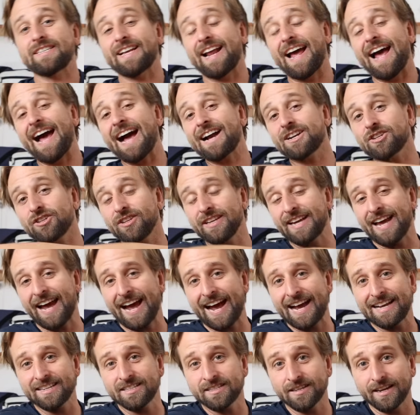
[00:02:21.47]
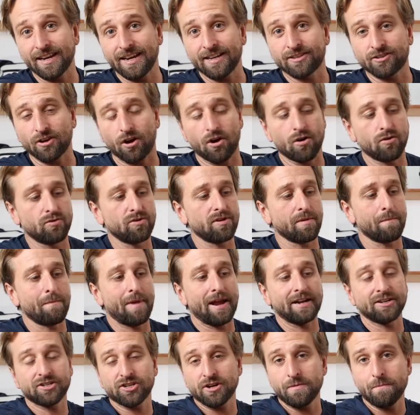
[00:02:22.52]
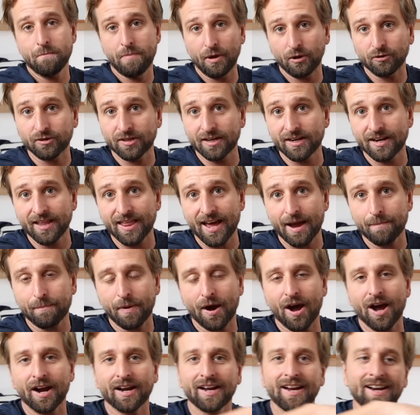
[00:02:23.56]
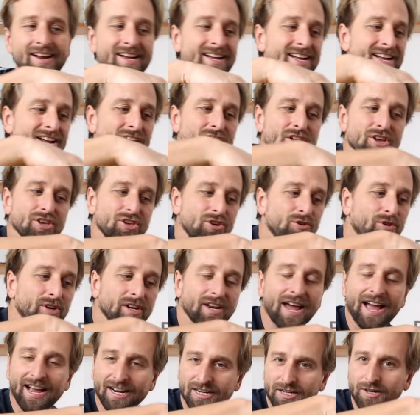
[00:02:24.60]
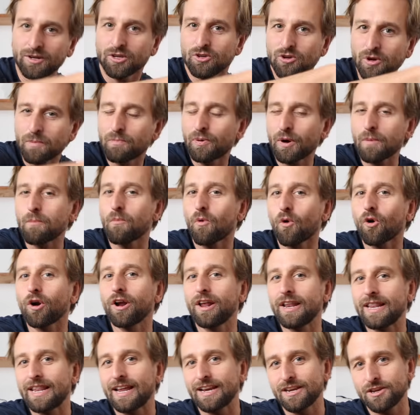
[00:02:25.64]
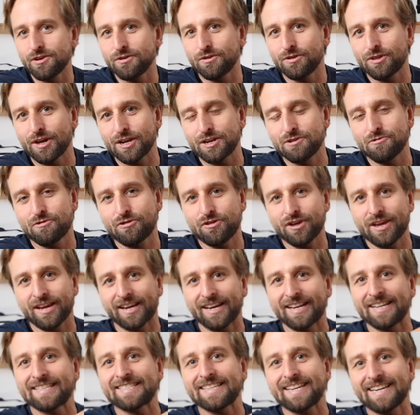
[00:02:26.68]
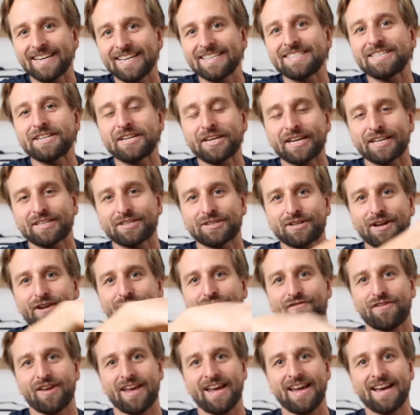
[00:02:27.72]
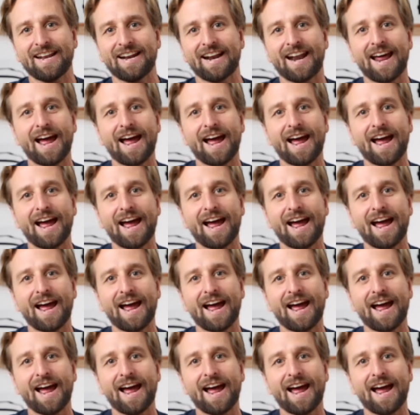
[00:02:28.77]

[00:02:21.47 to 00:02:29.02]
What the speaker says: it actually has its own dimension built into that pocket. You can put more in than you think, and it's easy to get stuff in and